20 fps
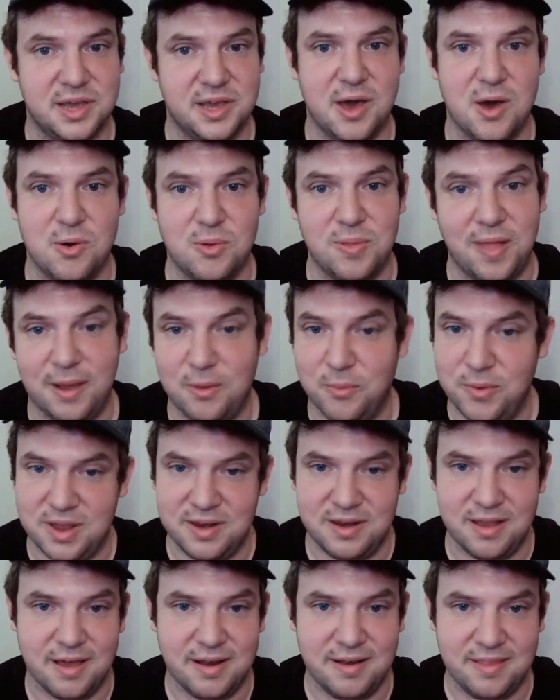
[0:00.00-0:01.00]
go, like we had
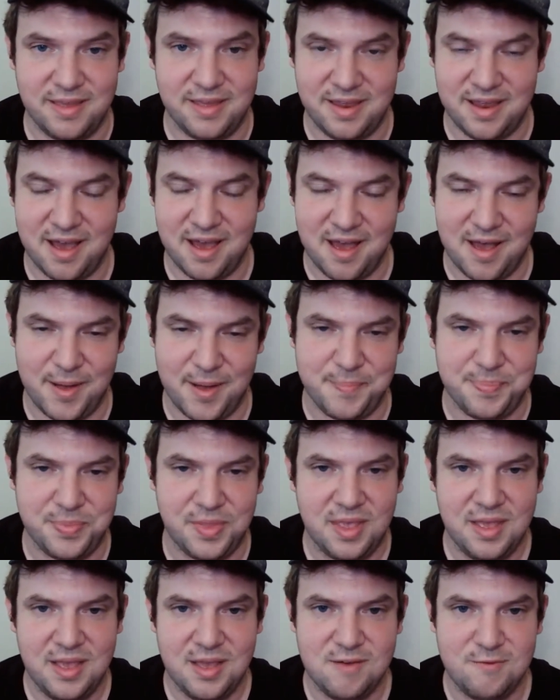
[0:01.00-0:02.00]
done the
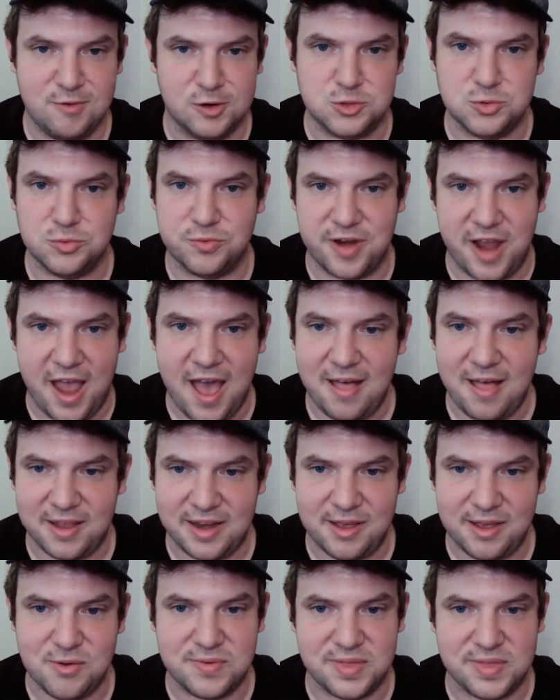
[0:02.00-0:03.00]
virtual
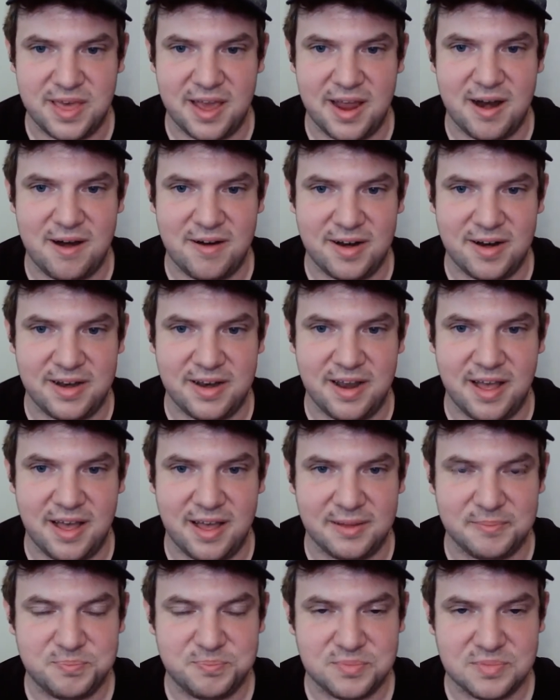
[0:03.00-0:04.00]
reality over there. And,
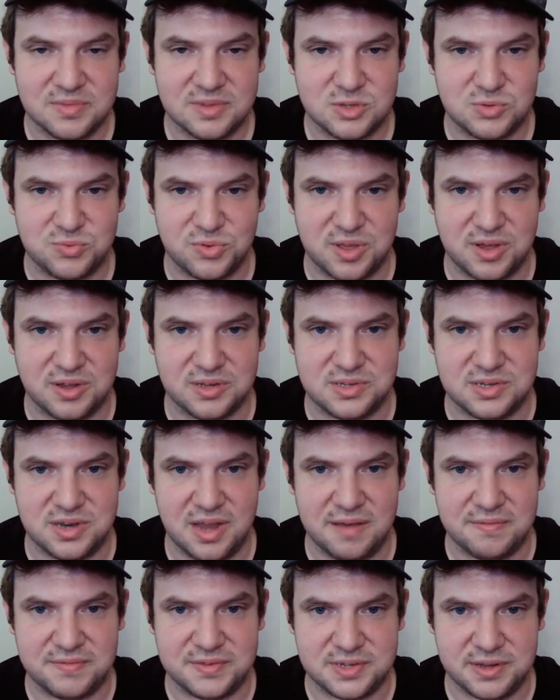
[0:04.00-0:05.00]
it's really good
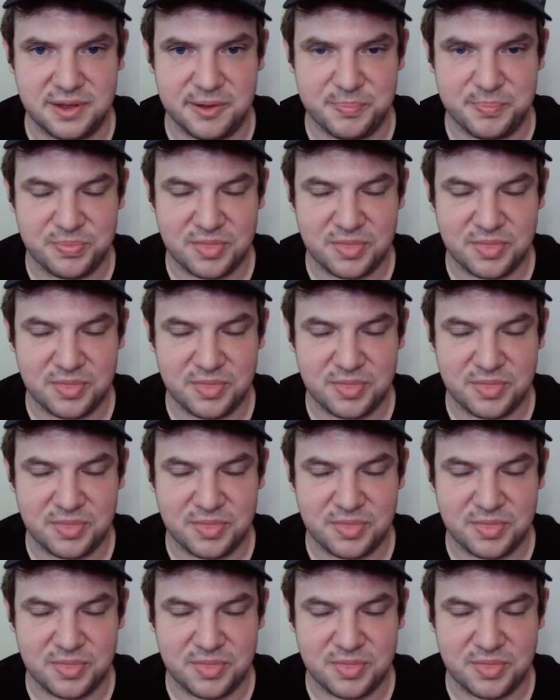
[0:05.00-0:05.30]
stuff. So,